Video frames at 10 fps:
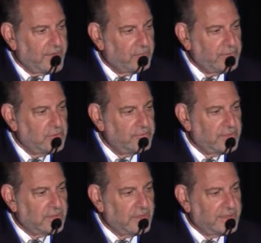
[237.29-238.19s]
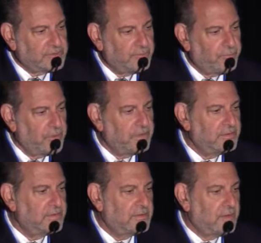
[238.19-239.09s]
And we know that
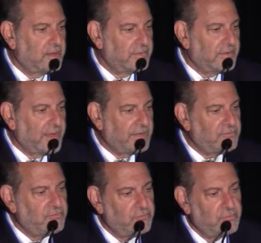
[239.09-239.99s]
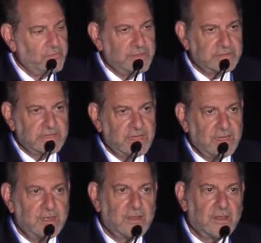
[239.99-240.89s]
angiopoietin Ty2 is
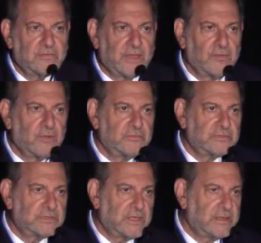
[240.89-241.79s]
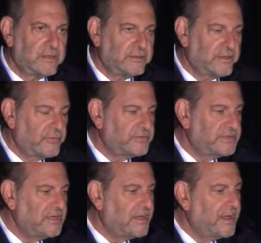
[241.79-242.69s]
a tyrosine